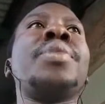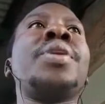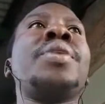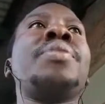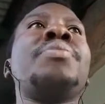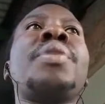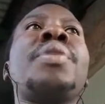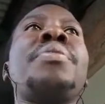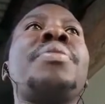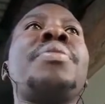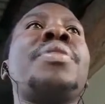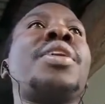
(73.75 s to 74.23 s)

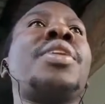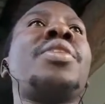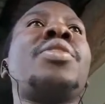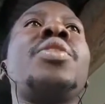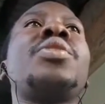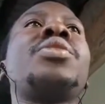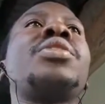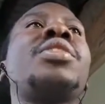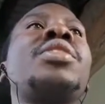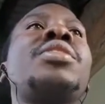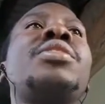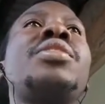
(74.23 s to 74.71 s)
Maybe the
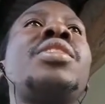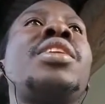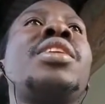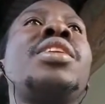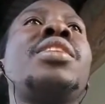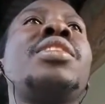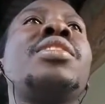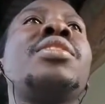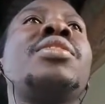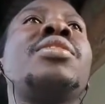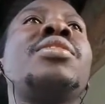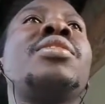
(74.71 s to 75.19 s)
closest
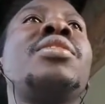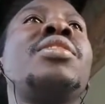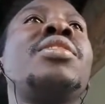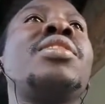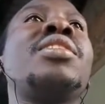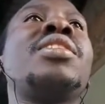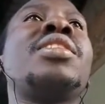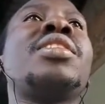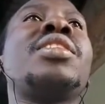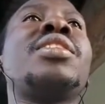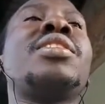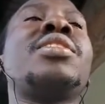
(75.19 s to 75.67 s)
thing
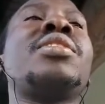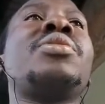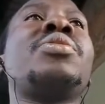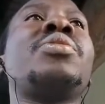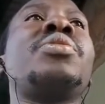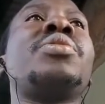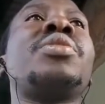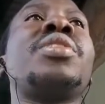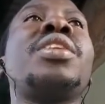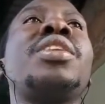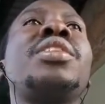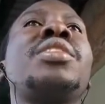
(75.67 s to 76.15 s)
to
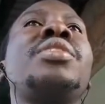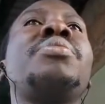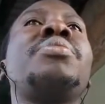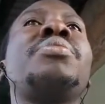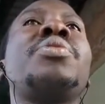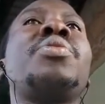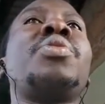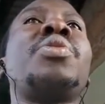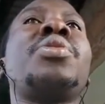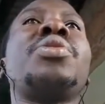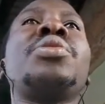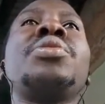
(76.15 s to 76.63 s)
this
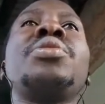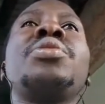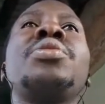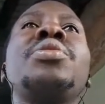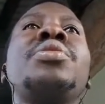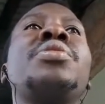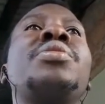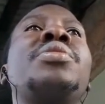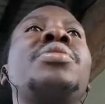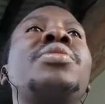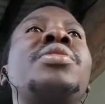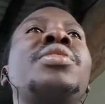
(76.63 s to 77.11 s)
was
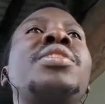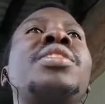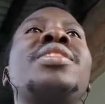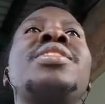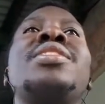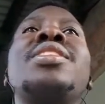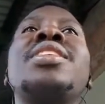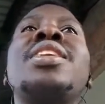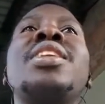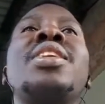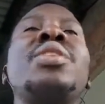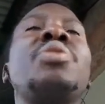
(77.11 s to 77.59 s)
the
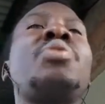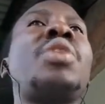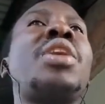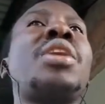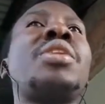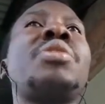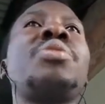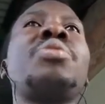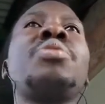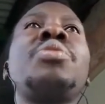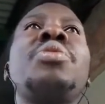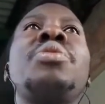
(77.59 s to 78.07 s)
Second
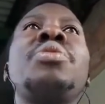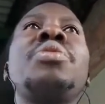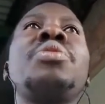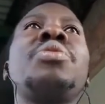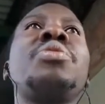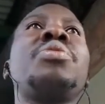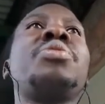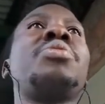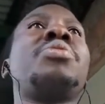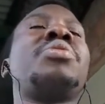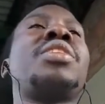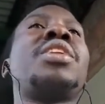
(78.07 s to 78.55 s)
World War, you
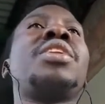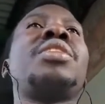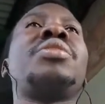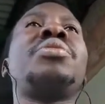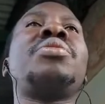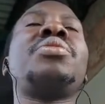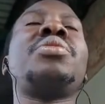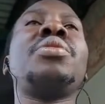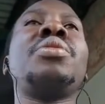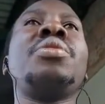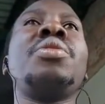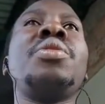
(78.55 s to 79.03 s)
could say
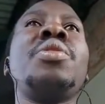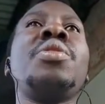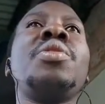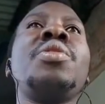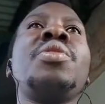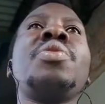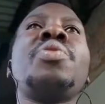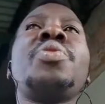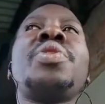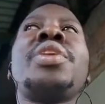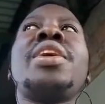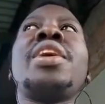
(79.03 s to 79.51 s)
so,
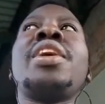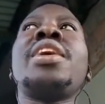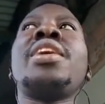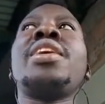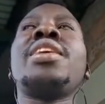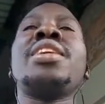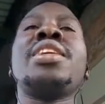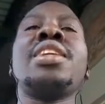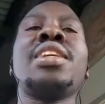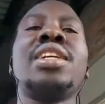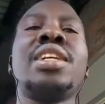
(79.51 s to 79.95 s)
where